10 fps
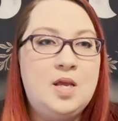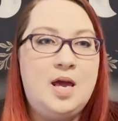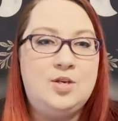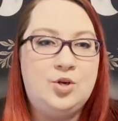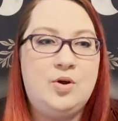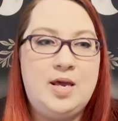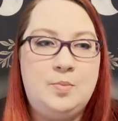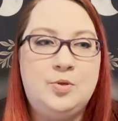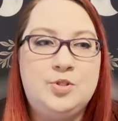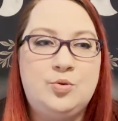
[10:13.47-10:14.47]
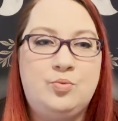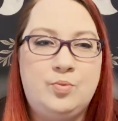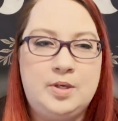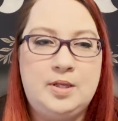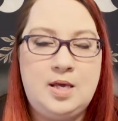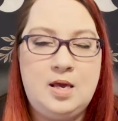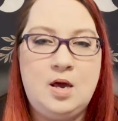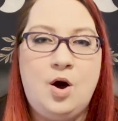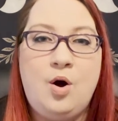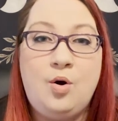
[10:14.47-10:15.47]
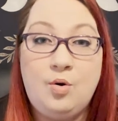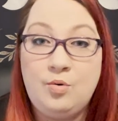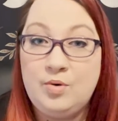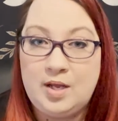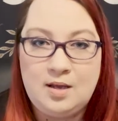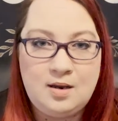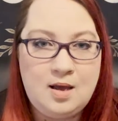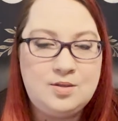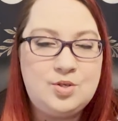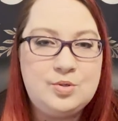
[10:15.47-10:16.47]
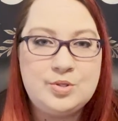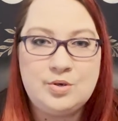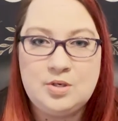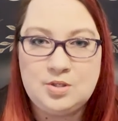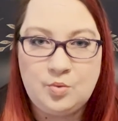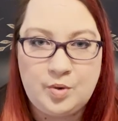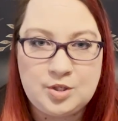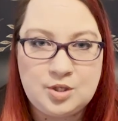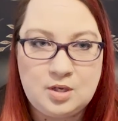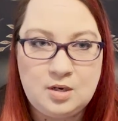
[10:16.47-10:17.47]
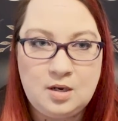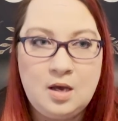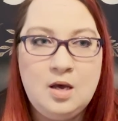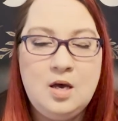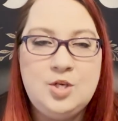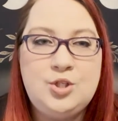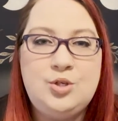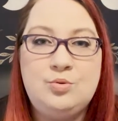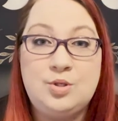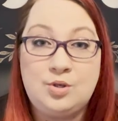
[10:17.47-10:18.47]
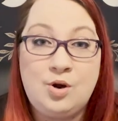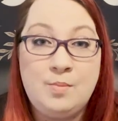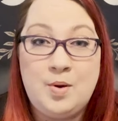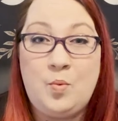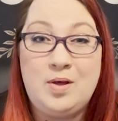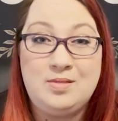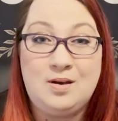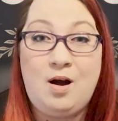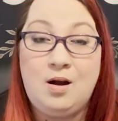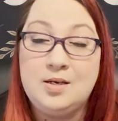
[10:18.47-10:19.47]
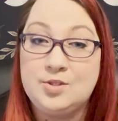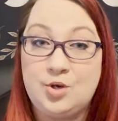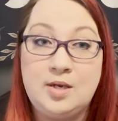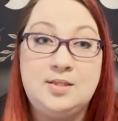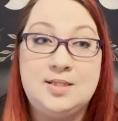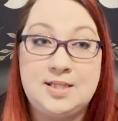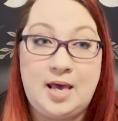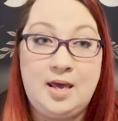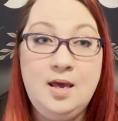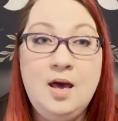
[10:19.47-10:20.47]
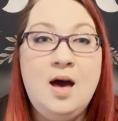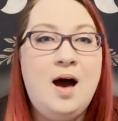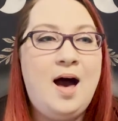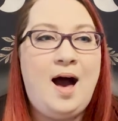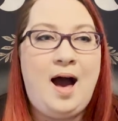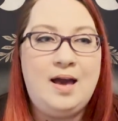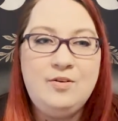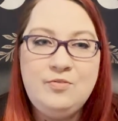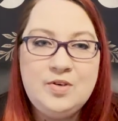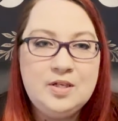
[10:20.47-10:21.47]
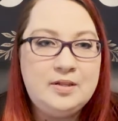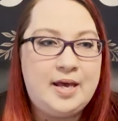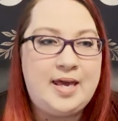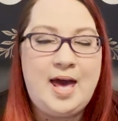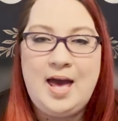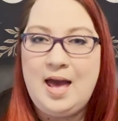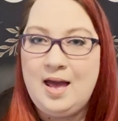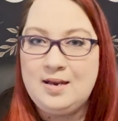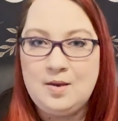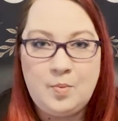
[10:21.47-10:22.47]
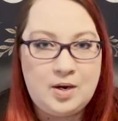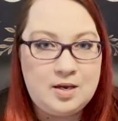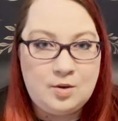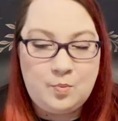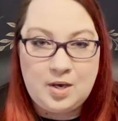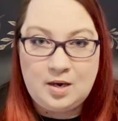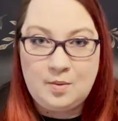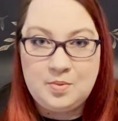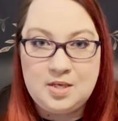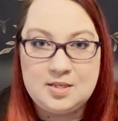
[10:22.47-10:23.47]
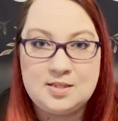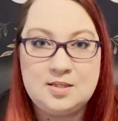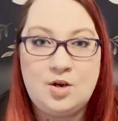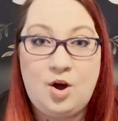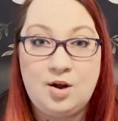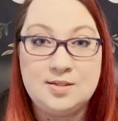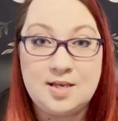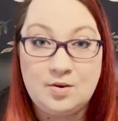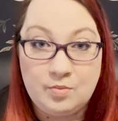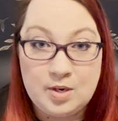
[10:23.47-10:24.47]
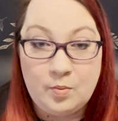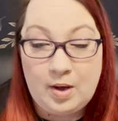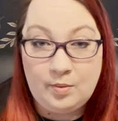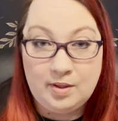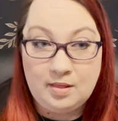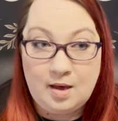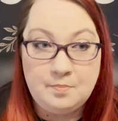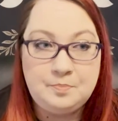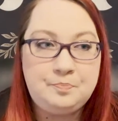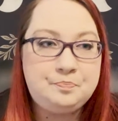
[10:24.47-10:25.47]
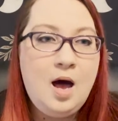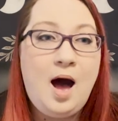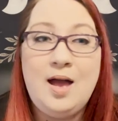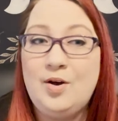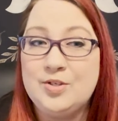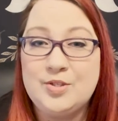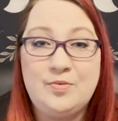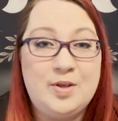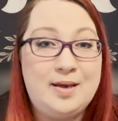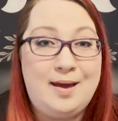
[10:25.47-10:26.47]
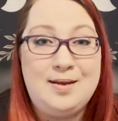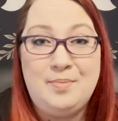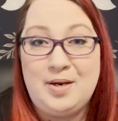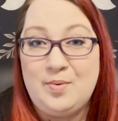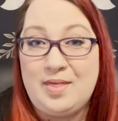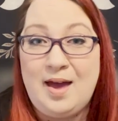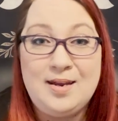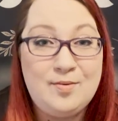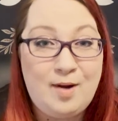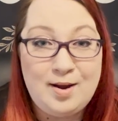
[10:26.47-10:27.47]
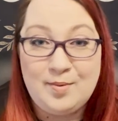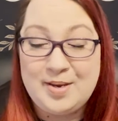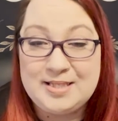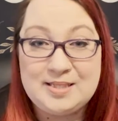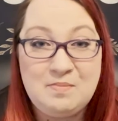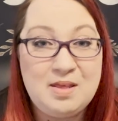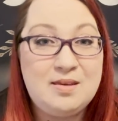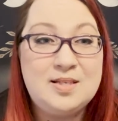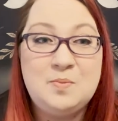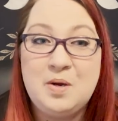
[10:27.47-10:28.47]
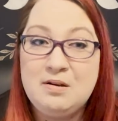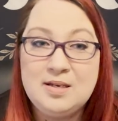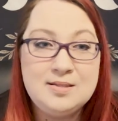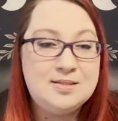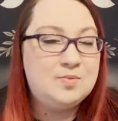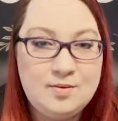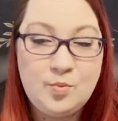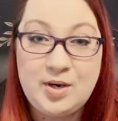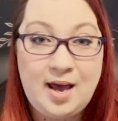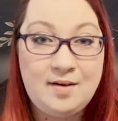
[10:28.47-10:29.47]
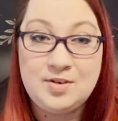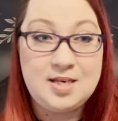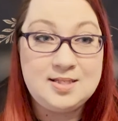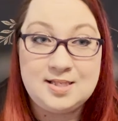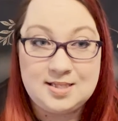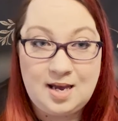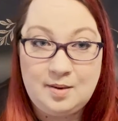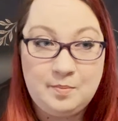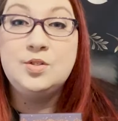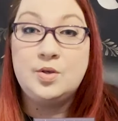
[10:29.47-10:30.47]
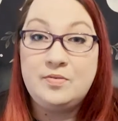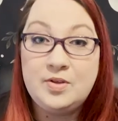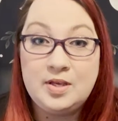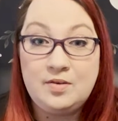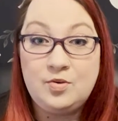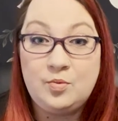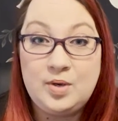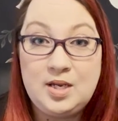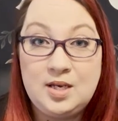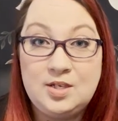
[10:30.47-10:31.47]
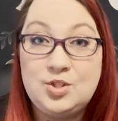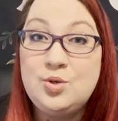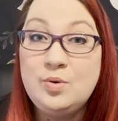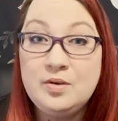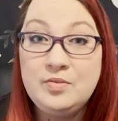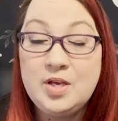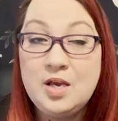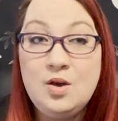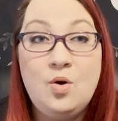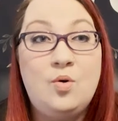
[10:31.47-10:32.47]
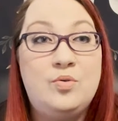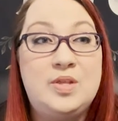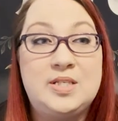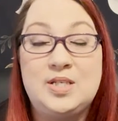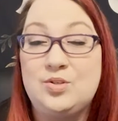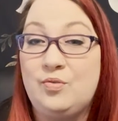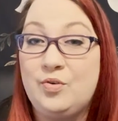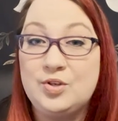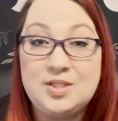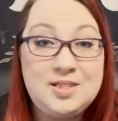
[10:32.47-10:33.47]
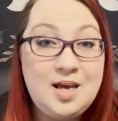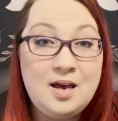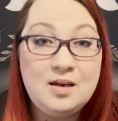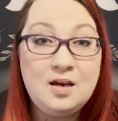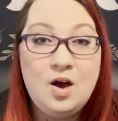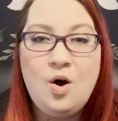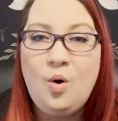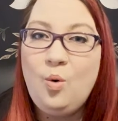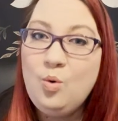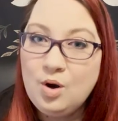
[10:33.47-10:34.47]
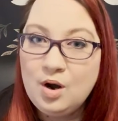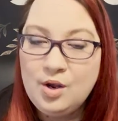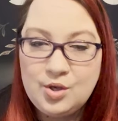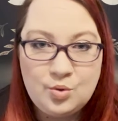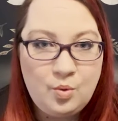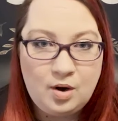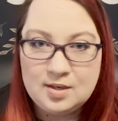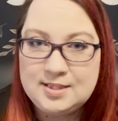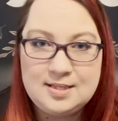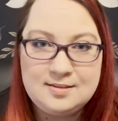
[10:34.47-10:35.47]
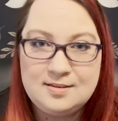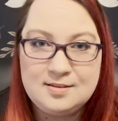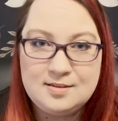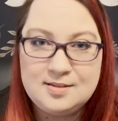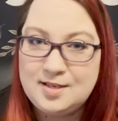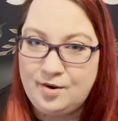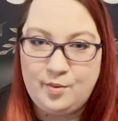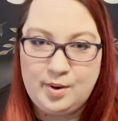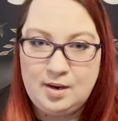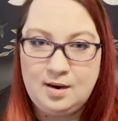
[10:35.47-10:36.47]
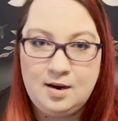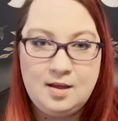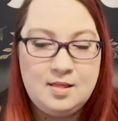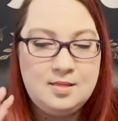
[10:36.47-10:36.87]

and you're able to really hone in and use your intuition to determine what the card is trying to say. I feel like anybody could pick up these cards and read well with them. I also feel like anybody with any Rider-Waite-Smith experience would have an easy time. So I feel like if you're reading intuitively, this is your first deck, or you are a seasoned tarot reader,